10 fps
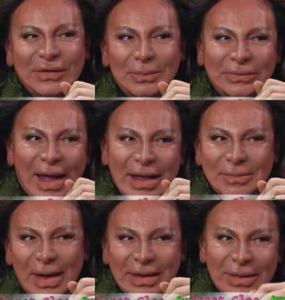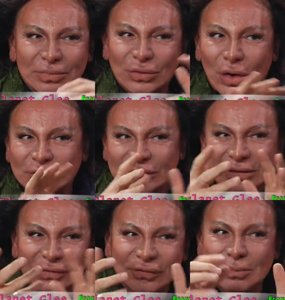Sometimes I am not
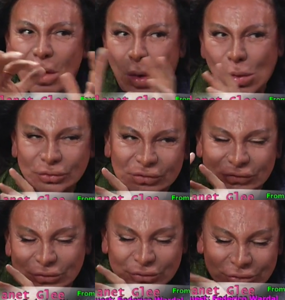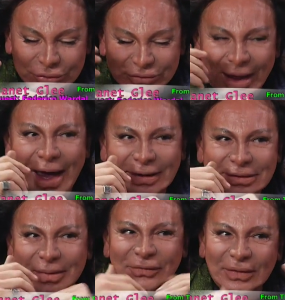in the mood to do
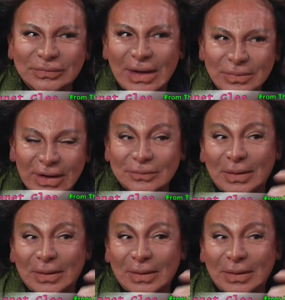that, but sometimes yes.